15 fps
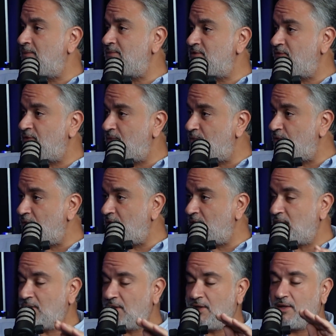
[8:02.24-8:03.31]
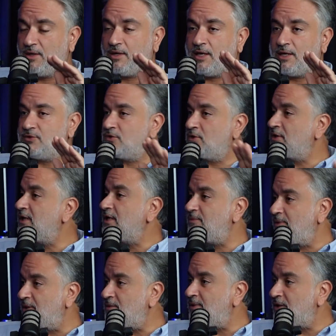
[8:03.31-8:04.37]
MTV employee. I do not get
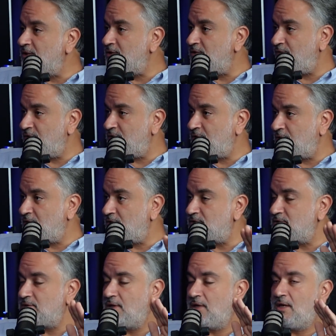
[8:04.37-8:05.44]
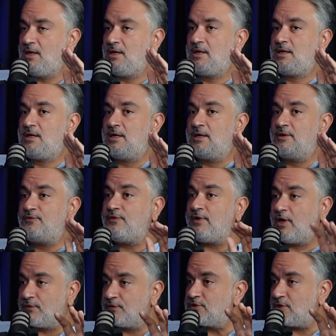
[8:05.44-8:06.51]
paid by the TV channels.
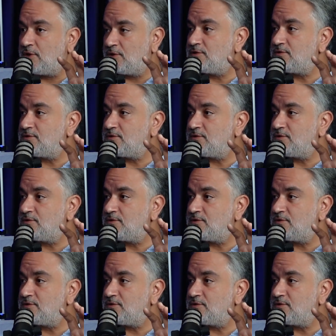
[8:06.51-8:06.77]
Free of charge,